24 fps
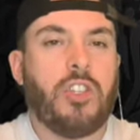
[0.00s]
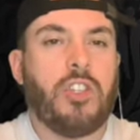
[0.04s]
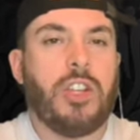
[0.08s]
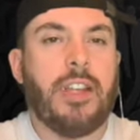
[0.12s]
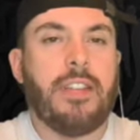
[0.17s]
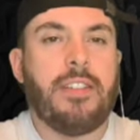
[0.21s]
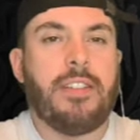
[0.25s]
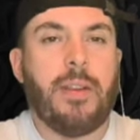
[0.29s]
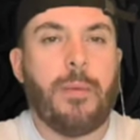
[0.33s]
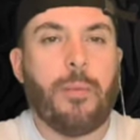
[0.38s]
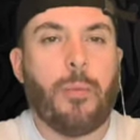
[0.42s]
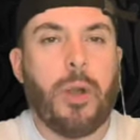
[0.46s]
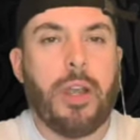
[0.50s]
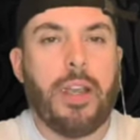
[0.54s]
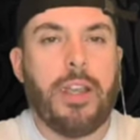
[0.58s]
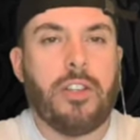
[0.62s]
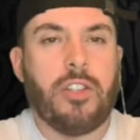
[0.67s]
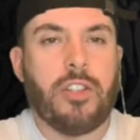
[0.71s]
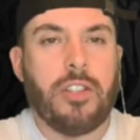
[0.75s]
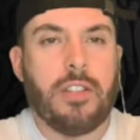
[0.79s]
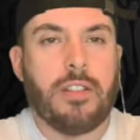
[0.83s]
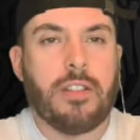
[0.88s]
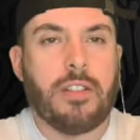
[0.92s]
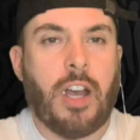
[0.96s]
chasing
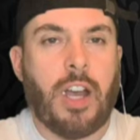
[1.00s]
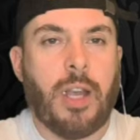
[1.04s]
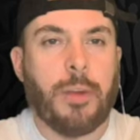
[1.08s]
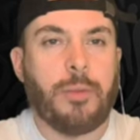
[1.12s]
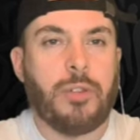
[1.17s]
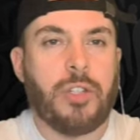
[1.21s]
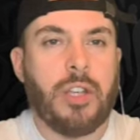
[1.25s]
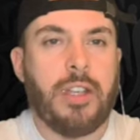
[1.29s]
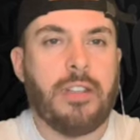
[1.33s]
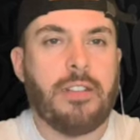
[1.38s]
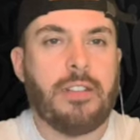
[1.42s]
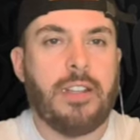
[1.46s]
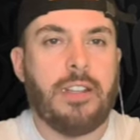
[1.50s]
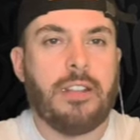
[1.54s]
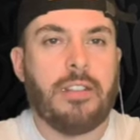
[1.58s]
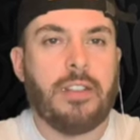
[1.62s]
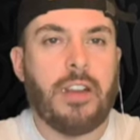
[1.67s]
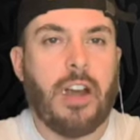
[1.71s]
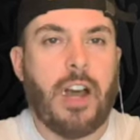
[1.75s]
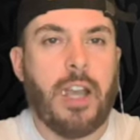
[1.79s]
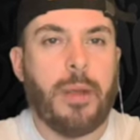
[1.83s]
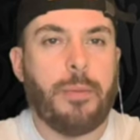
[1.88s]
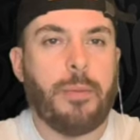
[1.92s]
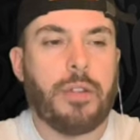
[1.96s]
wages, I'm chasing
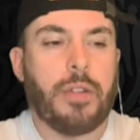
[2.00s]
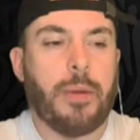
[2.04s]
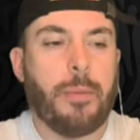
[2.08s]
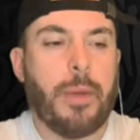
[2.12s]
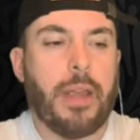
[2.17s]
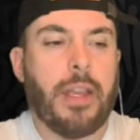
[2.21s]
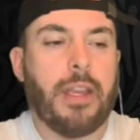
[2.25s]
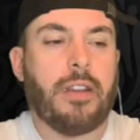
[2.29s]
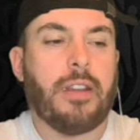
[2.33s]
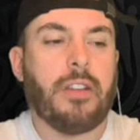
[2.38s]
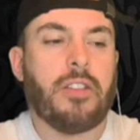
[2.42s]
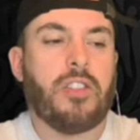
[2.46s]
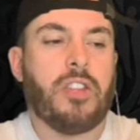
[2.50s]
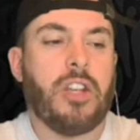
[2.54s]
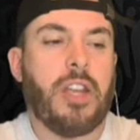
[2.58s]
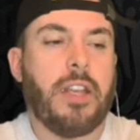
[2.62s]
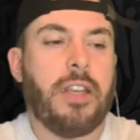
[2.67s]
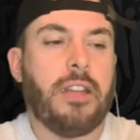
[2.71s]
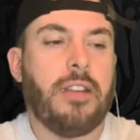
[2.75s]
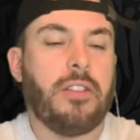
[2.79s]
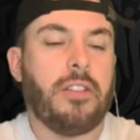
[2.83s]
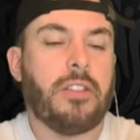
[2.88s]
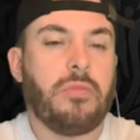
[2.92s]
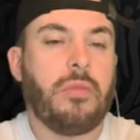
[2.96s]
time to make a
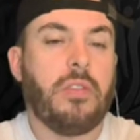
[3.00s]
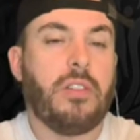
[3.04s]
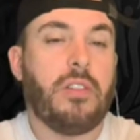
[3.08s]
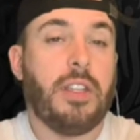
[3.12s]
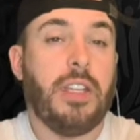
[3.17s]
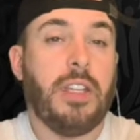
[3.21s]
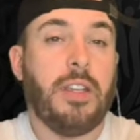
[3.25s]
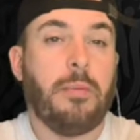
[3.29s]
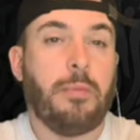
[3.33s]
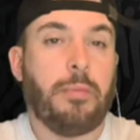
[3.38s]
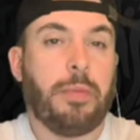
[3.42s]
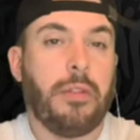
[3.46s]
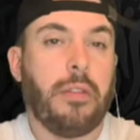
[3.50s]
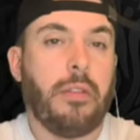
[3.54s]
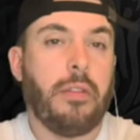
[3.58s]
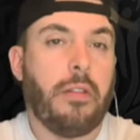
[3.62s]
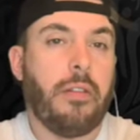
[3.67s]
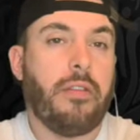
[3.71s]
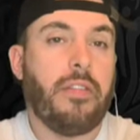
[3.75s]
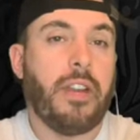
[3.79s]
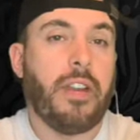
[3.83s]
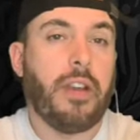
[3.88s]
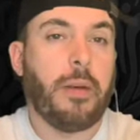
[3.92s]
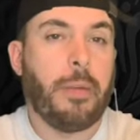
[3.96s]
change. Deep. Think